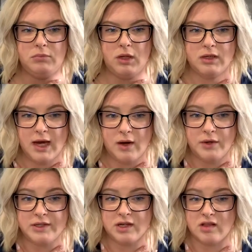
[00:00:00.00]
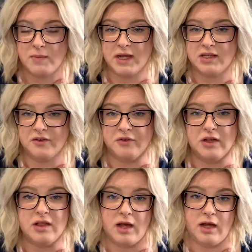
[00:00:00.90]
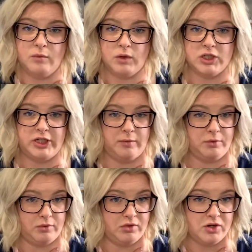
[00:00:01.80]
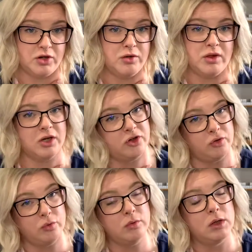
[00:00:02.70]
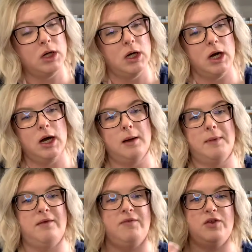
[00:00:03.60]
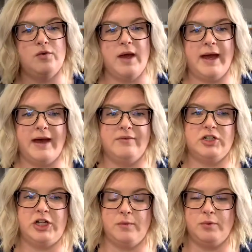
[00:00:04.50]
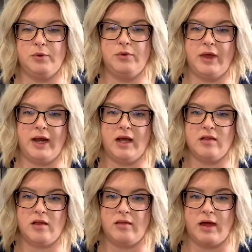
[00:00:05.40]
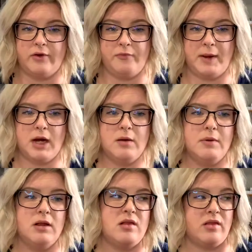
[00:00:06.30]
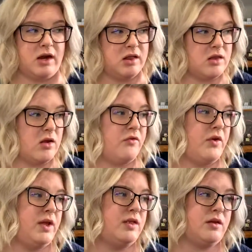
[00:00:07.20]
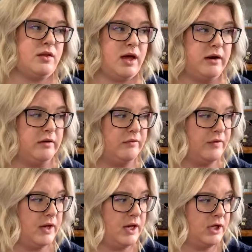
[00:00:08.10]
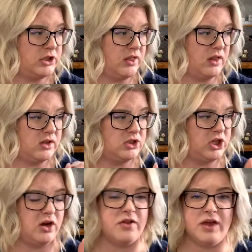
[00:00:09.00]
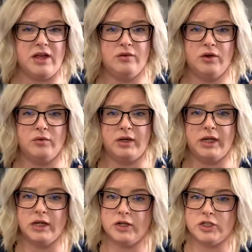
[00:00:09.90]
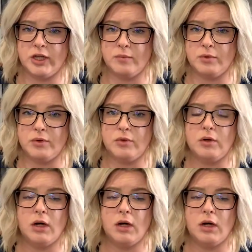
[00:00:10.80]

Now it does make a difference on what shampoos you're using too. If you have a shampoo that has a lot of parabens, a lot of sulfates, a lot of just junk that you don't need in your shampoo,